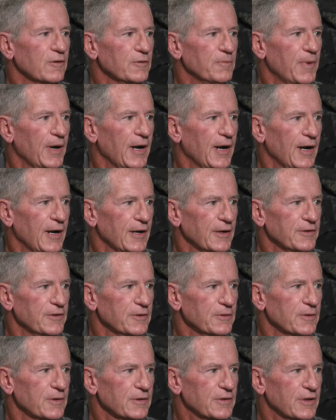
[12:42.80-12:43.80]
behind
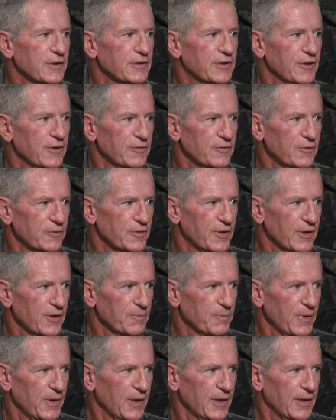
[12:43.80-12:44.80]
you to continue their
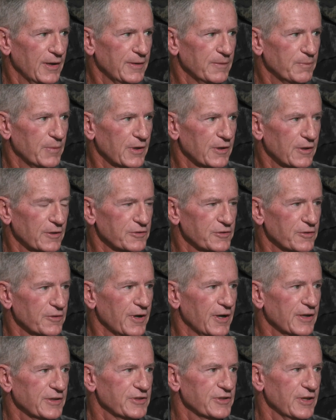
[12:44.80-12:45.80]
play because you're
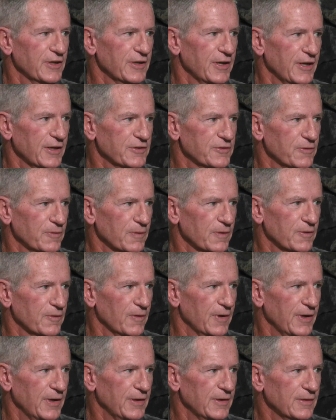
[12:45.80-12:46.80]
not sitting next to a
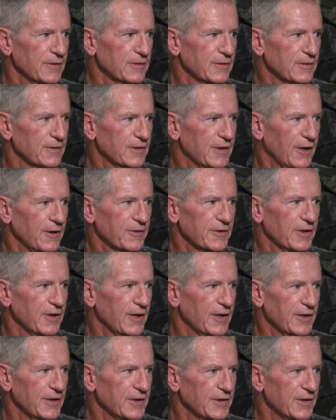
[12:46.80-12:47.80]
green
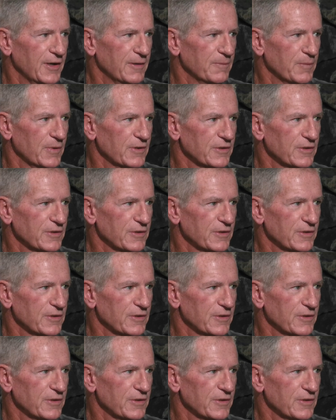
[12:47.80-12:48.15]
calculating numbers.